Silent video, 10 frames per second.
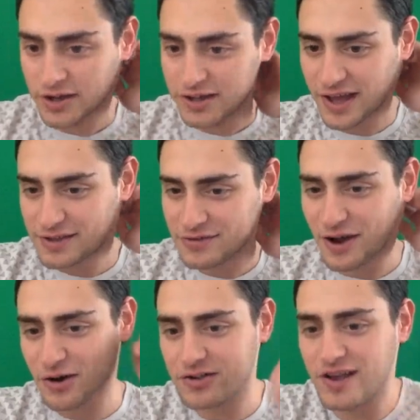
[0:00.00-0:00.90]
Yeah, it's
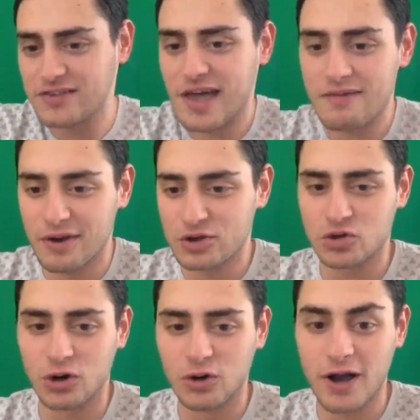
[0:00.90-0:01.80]
always nice having a
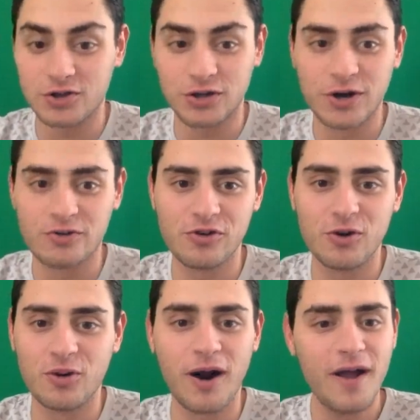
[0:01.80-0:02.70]
troll who actually knows who
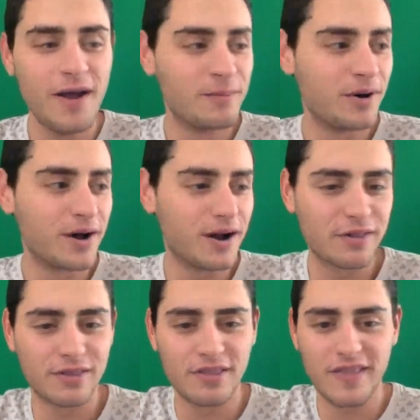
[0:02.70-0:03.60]
you are. But
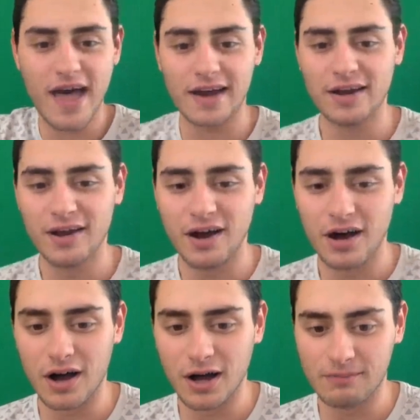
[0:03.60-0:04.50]
other than that,
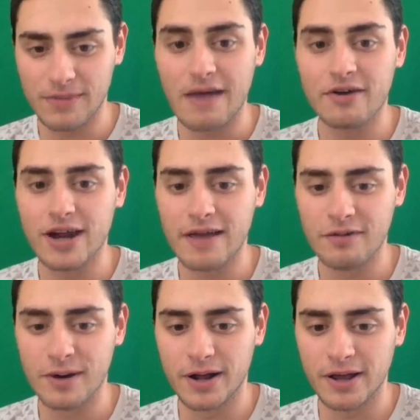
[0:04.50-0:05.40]
have a good day,
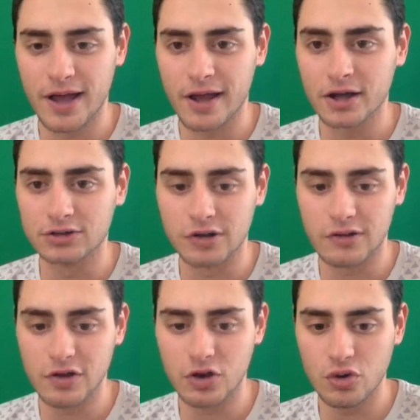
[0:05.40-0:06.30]
everybody, and good luck
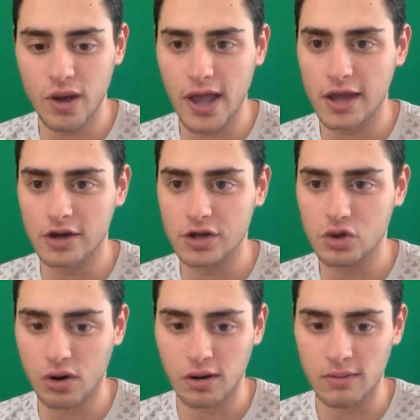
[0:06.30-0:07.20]
to you and
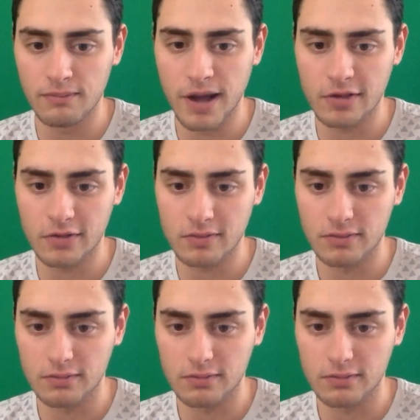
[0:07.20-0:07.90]
your bets.